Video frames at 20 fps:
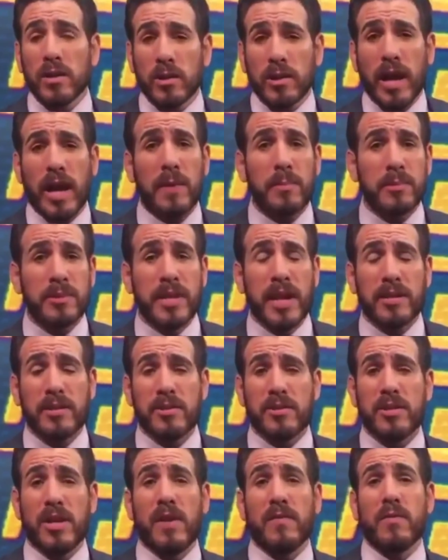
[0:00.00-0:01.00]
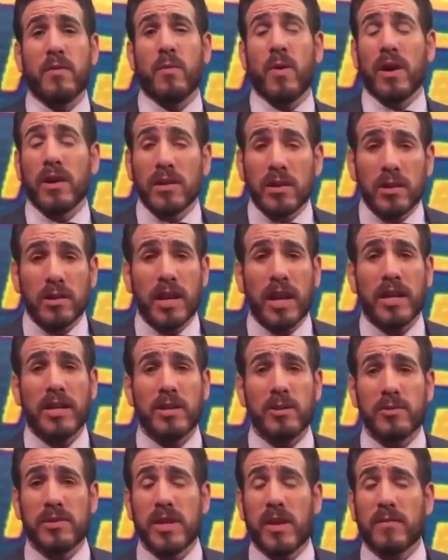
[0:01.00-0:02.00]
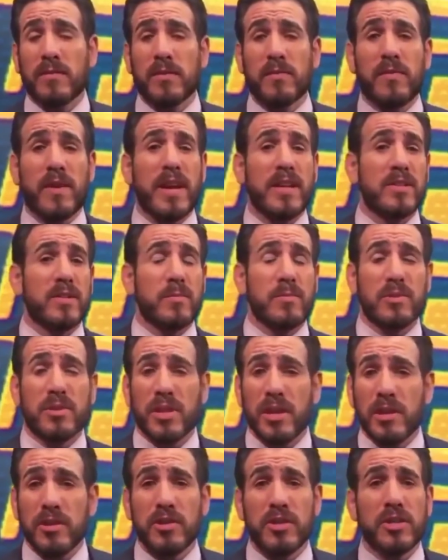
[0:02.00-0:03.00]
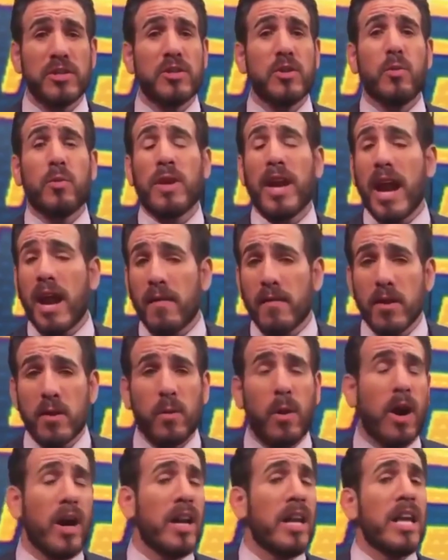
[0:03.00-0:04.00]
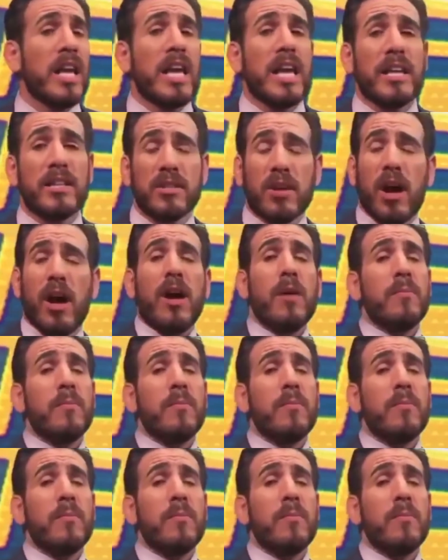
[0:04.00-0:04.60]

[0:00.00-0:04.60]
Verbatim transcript: If you want to learn how to protect yourself, you want to learn how to do self defense or Brazilian Jiu Jitsu, whatever you want,